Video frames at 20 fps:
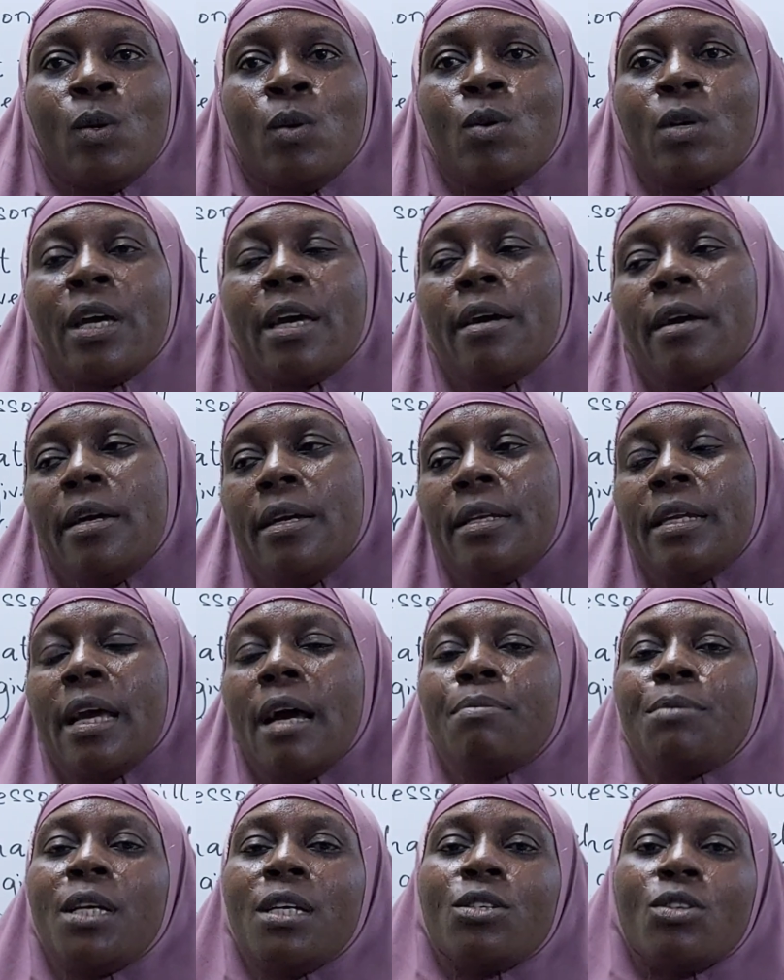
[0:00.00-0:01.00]
Okay, in the
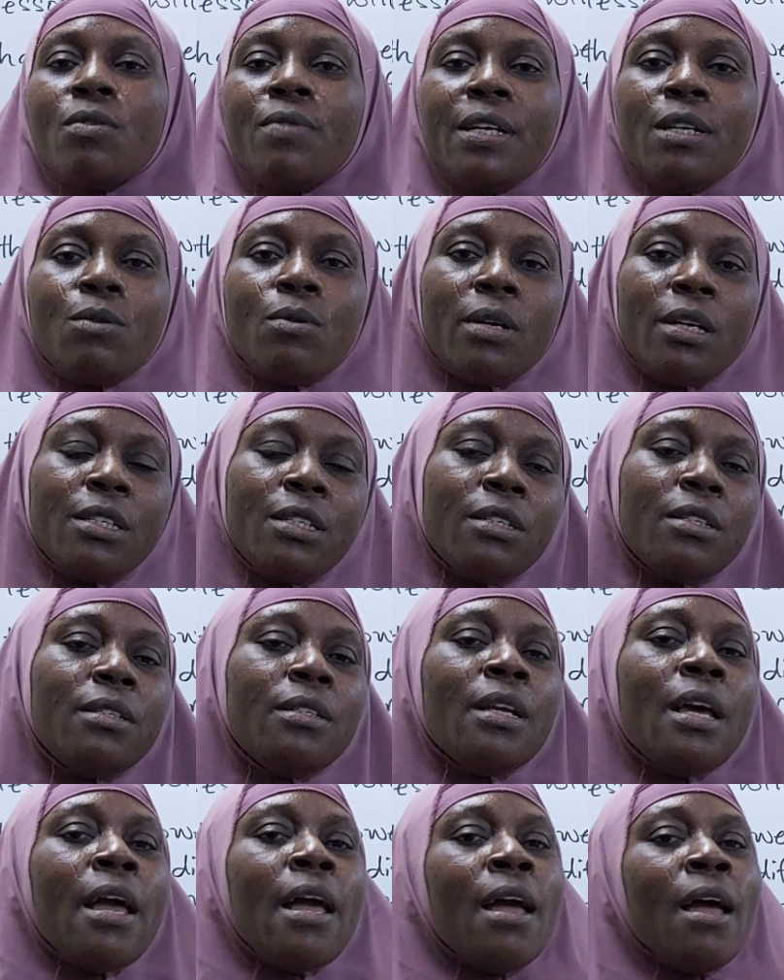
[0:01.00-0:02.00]
absence of any
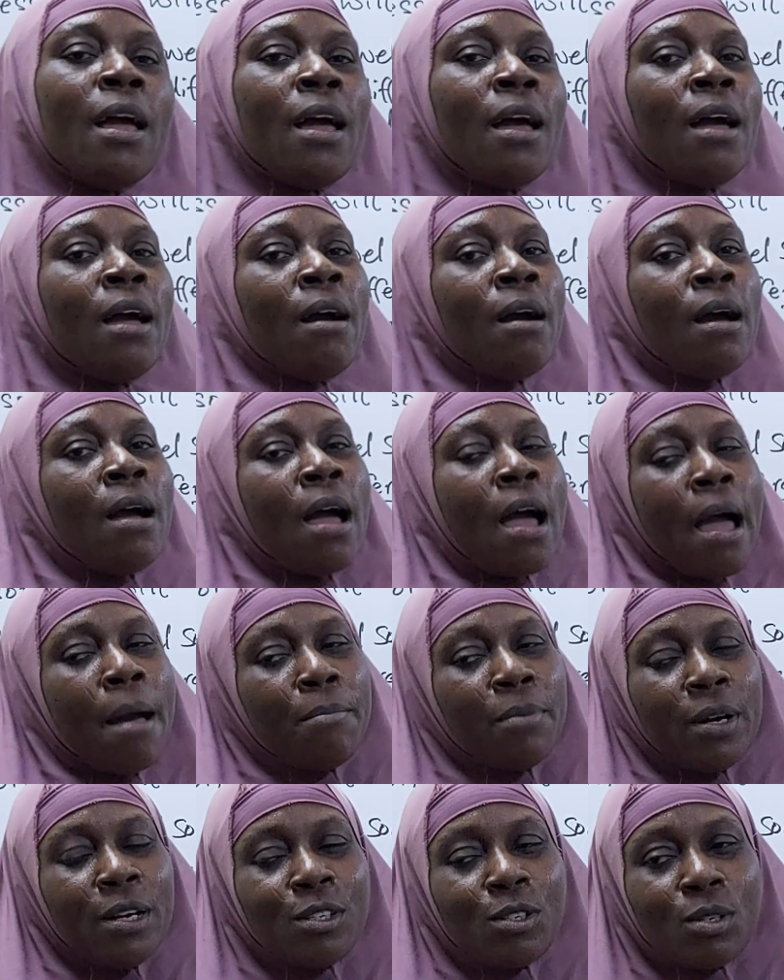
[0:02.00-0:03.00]
question,
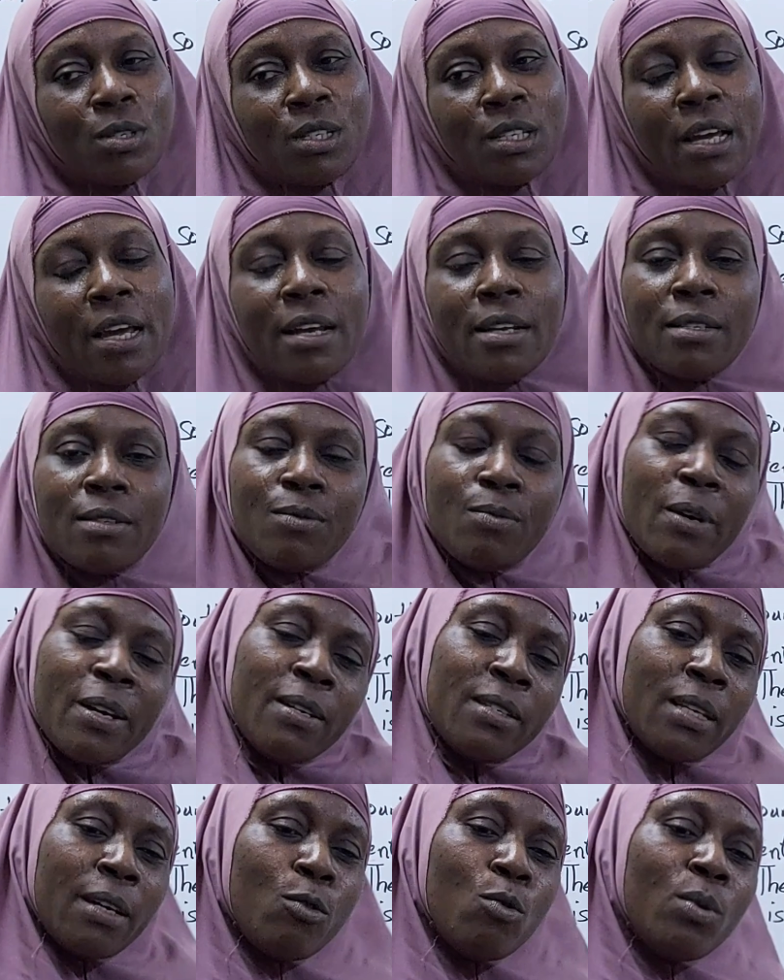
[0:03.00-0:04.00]
I'm going to say
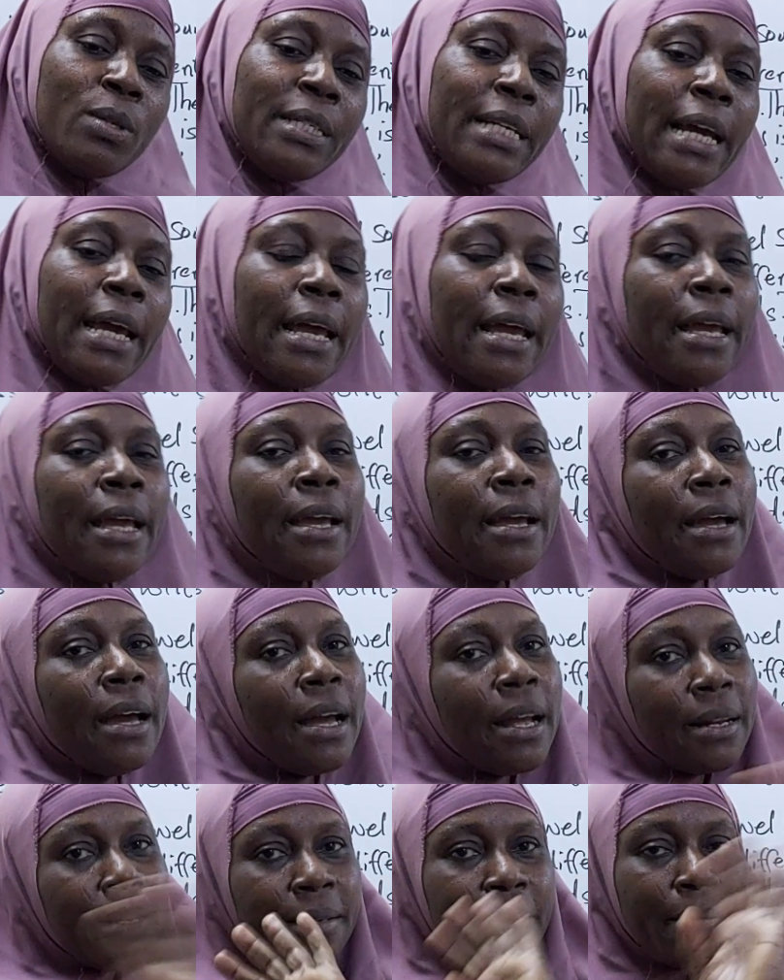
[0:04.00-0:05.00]
it's a good day
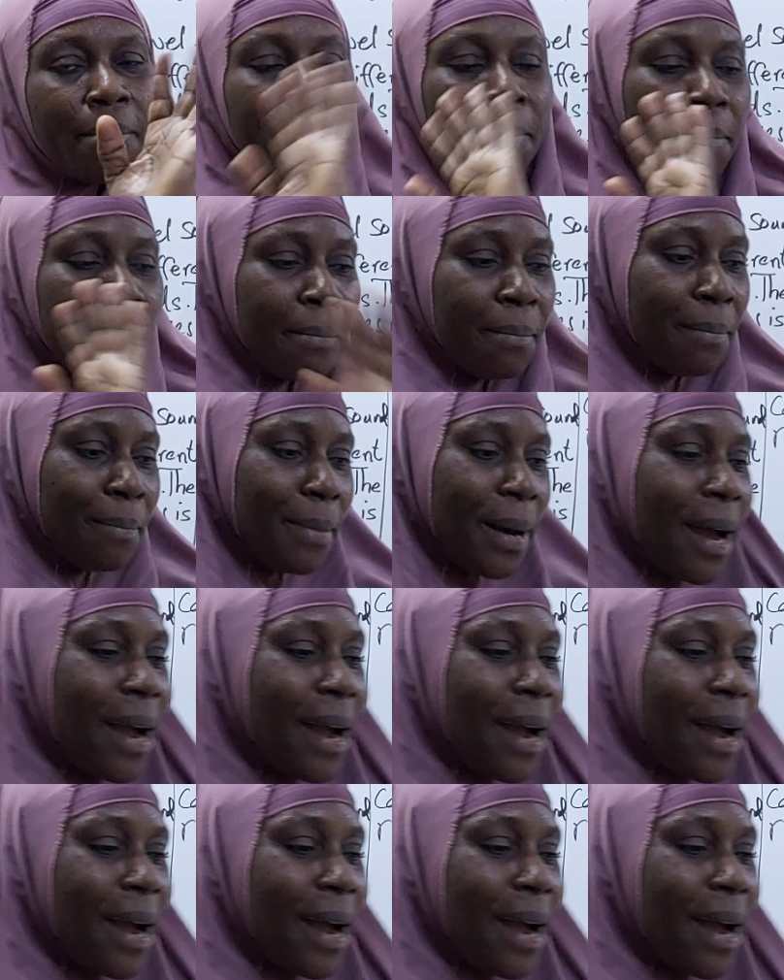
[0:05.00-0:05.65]
and